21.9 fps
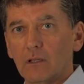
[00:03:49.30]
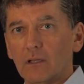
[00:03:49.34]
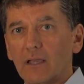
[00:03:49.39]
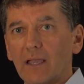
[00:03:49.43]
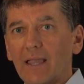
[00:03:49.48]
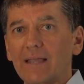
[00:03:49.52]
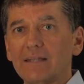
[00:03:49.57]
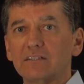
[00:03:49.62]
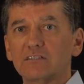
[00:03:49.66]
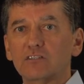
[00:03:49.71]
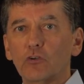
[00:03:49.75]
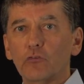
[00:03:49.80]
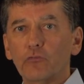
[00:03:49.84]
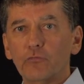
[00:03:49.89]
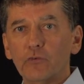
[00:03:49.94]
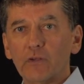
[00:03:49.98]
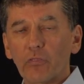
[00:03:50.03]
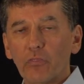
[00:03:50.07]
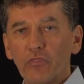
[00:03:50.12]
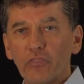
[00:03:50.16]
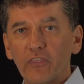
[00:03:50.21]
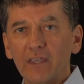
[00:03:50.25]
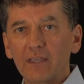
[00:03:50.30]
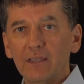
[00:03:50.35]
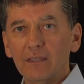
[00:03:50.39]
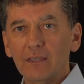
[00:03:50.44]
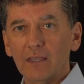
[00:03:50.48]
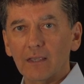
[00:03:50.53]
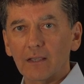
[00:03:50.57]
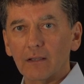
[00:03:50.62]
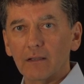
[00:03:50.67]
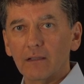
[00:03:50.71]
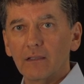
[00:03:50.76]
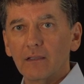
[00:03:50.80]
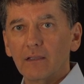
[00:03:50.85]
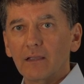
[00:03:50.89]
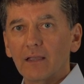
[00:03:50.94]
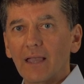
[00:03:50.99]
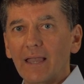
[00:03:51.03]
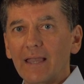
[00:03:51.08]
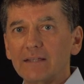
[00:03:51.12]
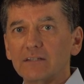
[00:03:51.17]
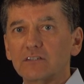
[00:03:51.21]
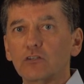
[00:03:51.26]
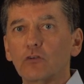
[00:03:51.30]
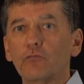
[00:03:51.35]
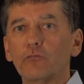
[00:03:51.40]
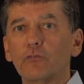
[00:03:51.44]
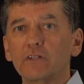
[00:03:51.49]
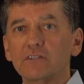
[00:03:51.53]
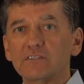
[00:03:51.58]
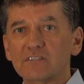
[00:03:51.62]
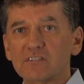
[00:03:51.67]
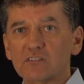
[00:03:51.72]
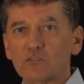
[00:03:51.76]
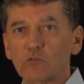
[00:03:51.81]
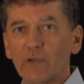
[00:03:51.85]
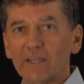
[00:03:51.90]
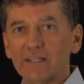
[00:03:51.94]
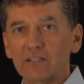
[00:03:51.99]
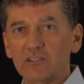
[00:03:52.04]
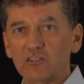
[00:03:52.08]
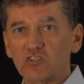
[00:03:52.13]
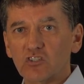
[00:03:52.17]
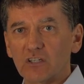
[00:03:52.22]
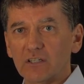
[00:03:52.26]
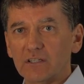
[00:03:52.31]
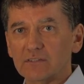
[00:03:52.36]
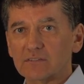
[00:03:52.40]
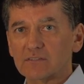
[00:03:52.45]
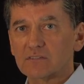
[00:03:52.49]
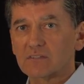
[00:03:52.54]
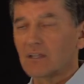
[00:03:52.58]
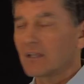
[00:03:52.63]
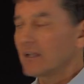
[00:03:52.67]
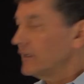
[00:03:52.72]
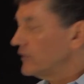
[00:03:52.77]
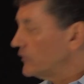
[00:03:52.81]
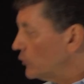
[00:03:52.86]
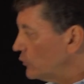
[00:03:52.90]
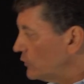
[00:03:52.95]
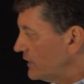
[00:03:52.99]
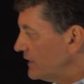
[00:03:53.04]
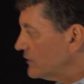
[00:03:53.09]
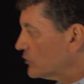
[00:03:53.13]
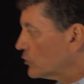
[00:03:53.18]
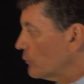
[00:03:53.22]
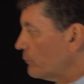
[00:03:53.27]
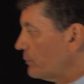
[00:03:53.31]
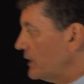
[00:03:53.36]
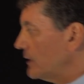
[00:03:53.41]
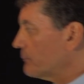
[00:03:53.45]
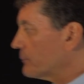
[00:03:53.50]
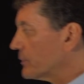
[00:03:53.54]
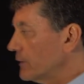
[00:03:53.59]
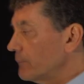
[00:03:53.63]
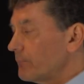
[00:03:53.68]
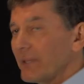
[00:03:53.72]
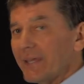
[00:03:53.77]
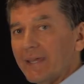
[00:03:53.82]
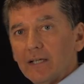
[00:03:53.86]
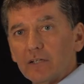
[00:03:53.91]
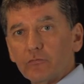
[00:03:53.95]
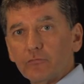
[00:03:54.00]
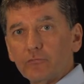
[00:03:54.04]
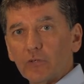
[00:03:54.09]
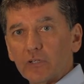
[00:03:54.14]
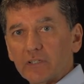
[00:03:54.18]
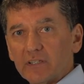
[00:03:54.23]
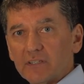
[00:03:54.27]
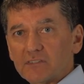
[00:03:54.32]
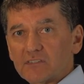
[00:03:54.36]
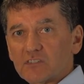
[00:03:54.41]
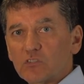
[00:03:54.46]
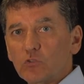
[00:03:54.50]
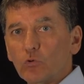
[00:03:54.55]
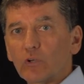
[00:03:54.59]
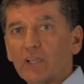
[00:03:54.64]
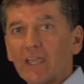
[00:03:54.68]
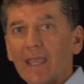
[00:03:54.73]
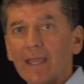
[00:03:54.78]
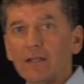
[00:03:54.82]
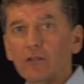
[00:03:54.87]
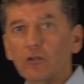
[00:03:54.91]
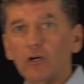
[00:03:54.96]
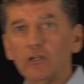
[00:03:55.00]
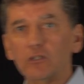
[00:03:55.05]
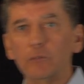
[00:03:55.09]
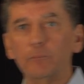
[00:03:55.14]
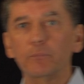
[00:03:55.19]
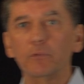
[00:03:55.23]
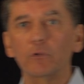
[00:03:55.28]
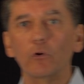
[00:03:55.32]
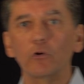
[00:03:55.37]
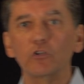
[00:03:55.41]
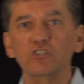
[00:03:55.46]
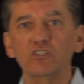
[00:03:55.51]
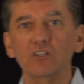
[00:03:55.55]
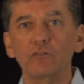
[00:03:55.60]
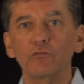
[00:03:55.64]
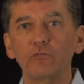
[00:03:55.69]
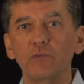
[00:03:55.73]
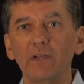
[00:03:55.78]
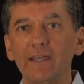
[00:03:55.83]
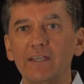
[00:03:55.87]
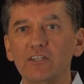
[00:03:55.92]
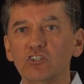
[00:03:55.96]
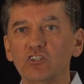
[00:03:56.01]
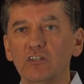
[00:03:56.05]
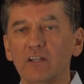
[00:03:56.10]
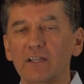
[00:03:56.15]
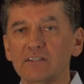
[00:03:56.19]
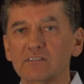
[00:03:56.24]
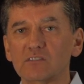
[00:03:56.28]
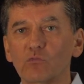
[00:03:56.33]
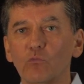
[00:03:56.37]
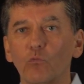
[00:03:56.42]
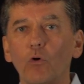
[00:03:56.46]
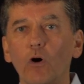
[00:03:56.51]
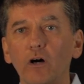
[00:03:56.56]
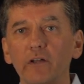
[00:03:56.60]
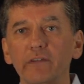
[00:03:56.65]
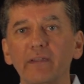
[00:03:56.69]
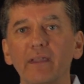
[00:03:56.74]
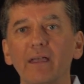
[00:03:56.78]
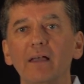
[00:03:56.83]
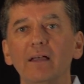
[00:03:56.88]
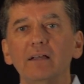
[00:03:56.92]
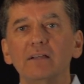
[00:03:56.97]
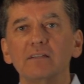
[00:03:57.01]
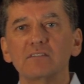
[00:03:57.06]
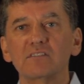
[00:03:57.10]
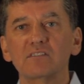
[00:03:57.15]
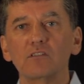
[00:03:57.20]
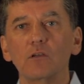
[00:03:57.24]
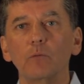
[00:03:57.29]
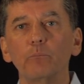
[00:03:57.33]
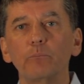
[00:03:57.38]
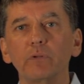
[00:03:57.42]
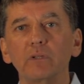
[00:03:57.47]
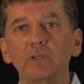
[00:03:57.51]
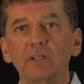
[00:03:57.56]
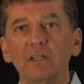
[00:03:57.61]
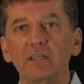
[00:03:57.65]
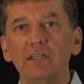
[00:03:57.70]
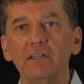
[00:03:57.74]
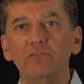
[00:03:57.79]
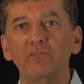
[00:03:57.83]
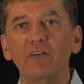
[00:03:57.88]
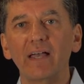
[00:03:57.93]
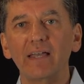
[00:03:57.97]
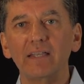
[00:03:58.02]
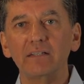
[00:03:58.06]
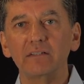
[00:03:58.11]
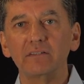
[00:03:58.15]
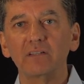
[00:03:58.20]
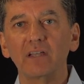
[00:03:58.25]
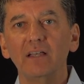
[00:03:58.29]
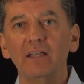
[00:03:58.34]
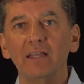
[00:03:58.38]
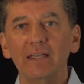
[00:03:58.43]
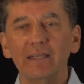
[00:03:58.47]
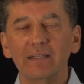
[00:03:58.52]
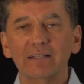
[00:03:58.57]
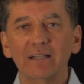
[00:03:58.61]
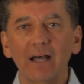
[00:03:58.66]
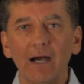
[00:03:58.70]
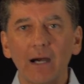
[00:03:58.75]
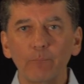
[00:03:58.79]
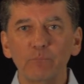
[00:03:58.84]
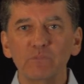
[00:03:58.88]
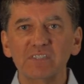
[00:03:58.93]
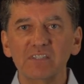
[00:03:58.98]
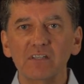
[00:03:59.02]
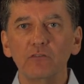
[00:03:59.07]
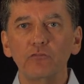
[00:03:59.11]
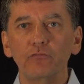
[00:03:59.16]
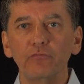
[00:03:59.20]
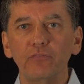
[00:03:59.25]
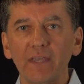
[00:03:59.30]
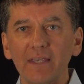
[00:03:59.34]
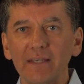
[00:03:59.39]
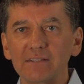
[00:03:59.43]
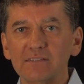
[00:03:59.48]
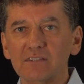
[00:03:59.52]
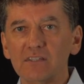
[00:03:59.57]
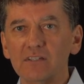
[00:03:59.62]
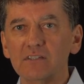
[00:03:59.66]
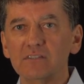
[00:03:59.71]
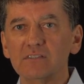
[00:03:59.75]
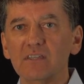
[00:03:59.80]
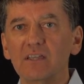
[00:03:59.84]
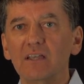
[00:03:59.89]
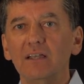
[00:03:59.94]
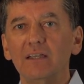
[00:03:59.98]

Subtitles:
and different thinking and different strategies. You need to be prepared for this. You cannot approach inflation as one simple event. It comes in phases.